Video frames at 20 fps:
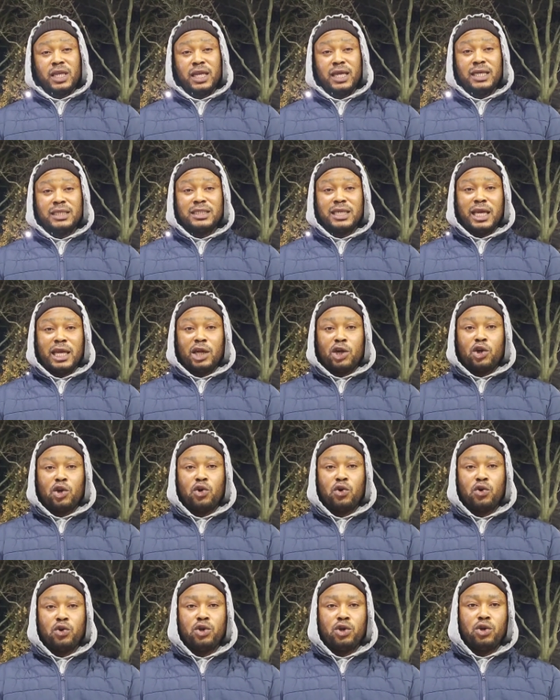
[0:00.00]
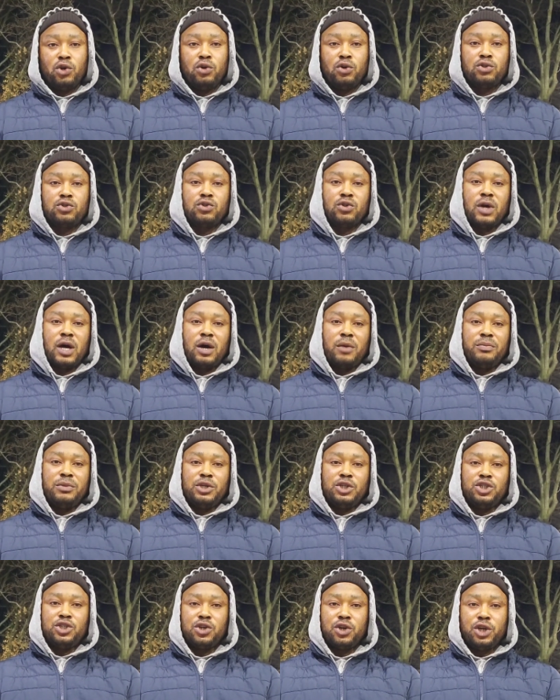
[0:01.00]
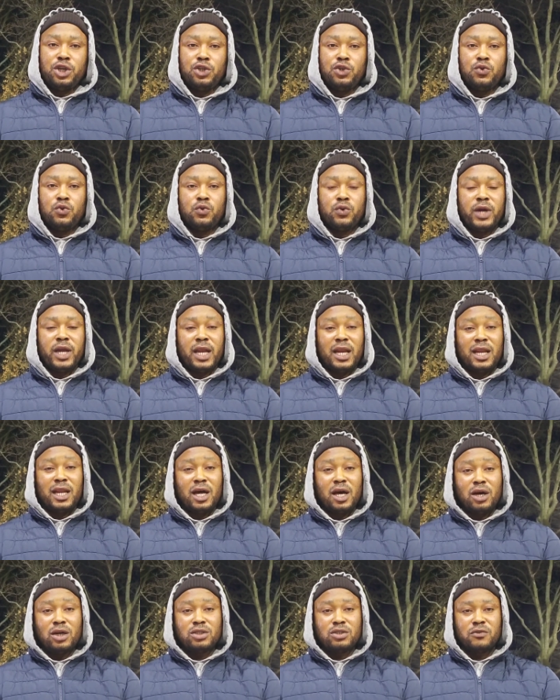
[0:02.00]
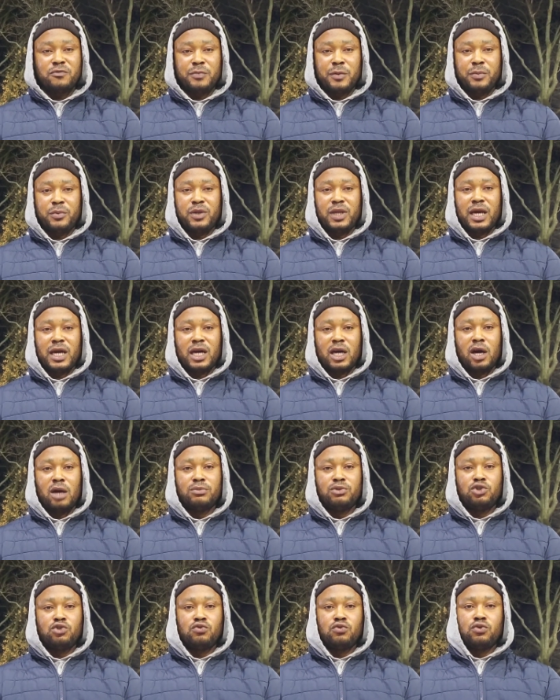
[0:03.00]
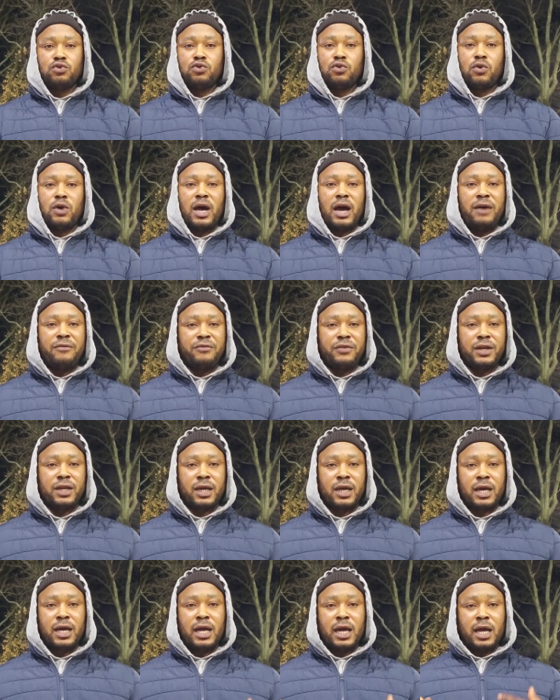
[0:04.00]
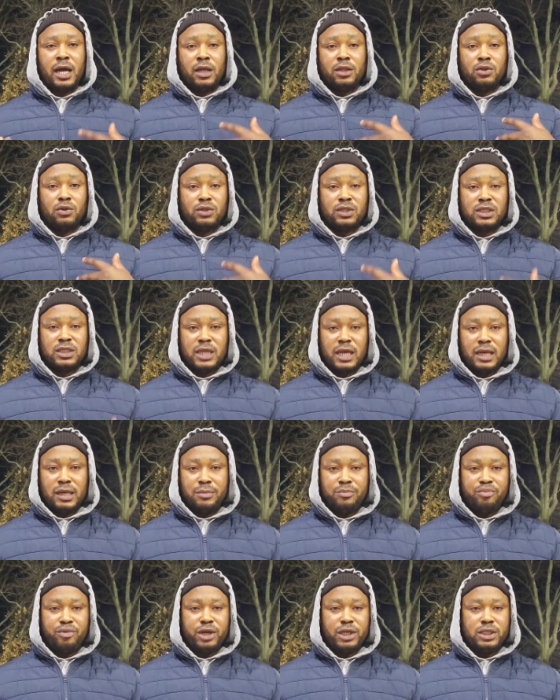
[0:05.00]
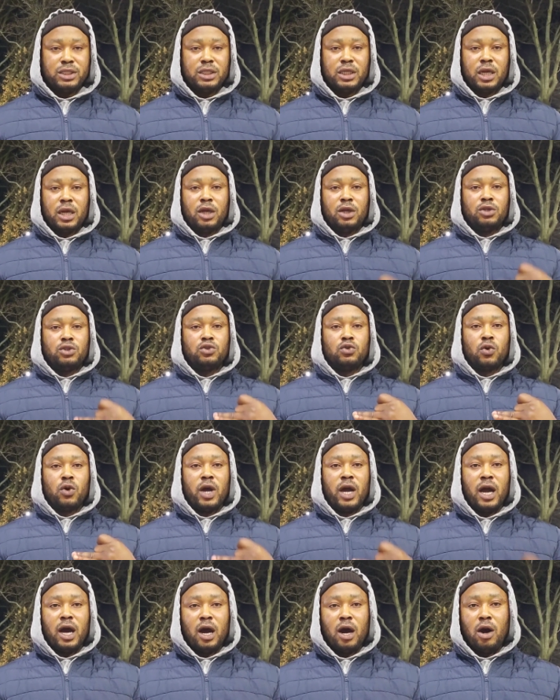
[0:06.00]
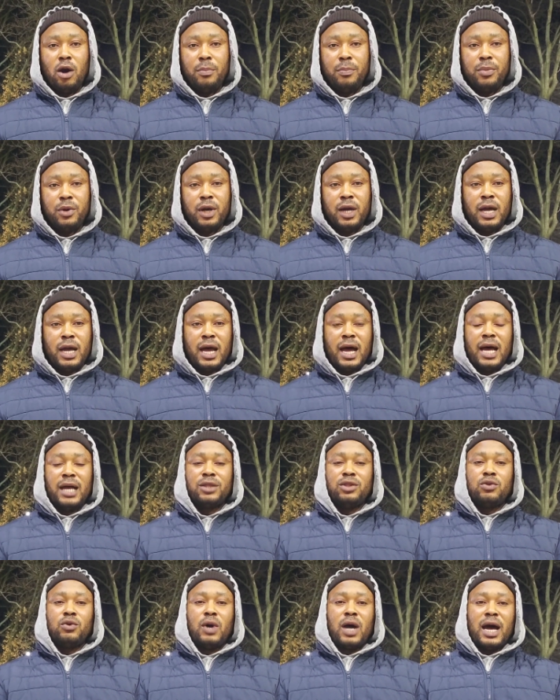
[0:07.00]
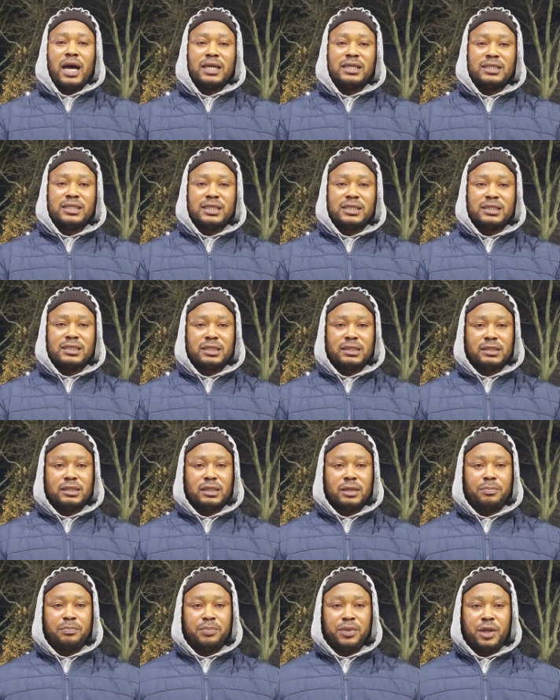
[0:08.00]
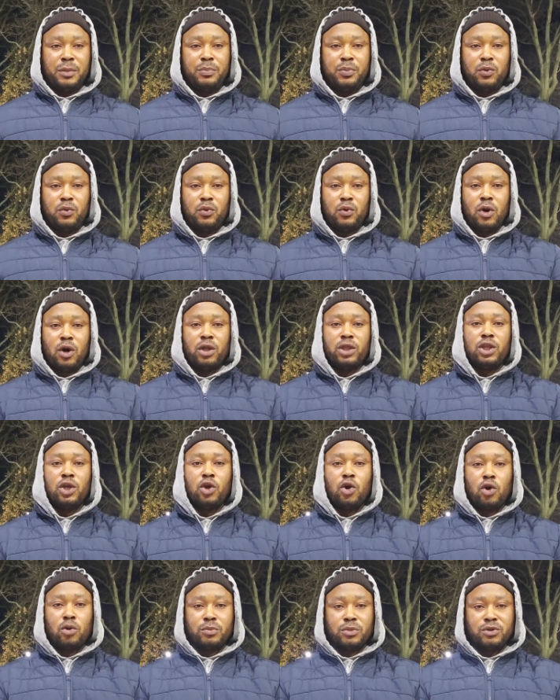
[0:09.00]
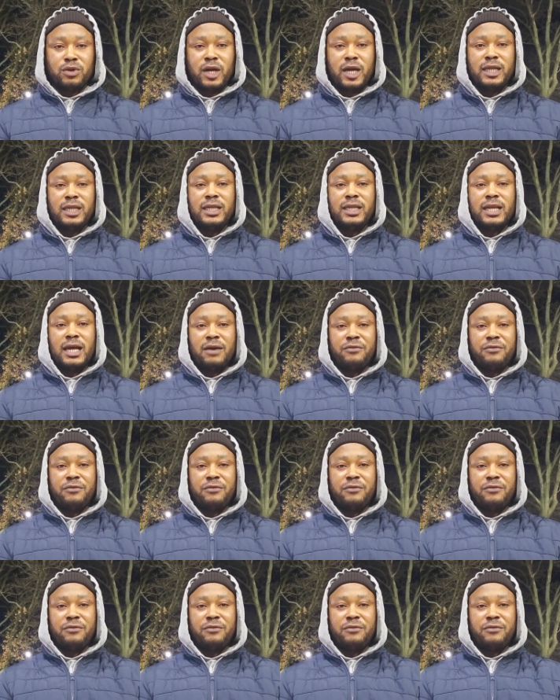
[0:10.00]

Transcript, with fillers: this is a good look. So I'll be showing you a lot of people that come through to Africa to celebrate, to help and to assist the people on the ground in